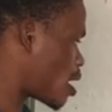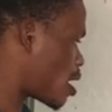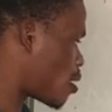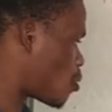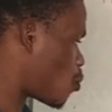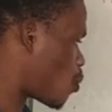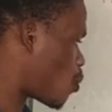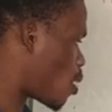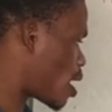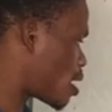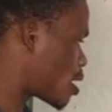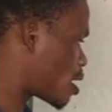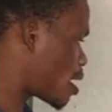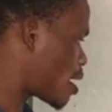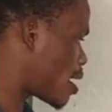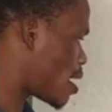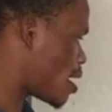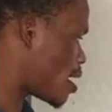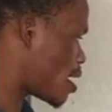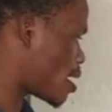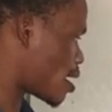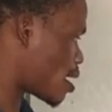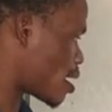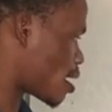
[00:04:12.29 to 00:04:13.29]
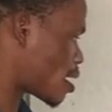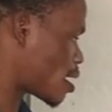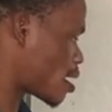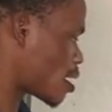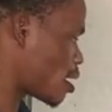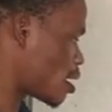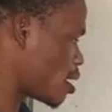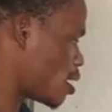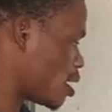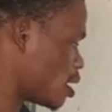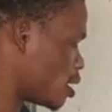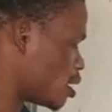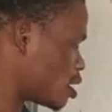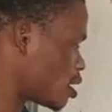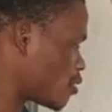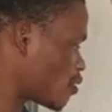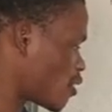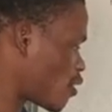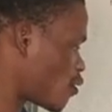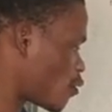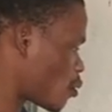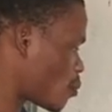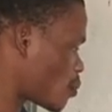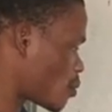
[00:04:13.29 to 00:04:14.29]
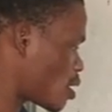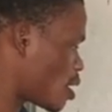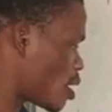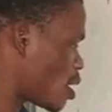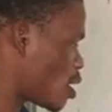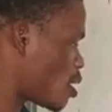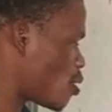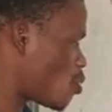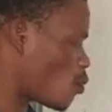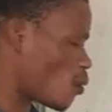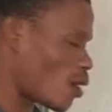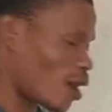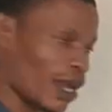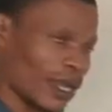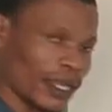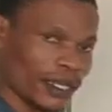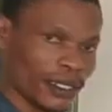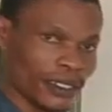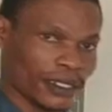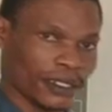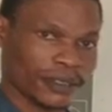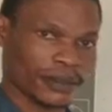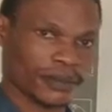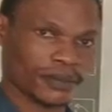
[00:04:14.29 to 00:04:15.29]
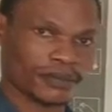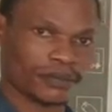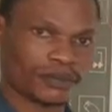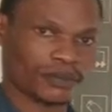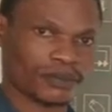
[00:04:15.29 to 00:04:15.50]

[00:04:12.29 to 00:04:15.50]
1A is different from A1.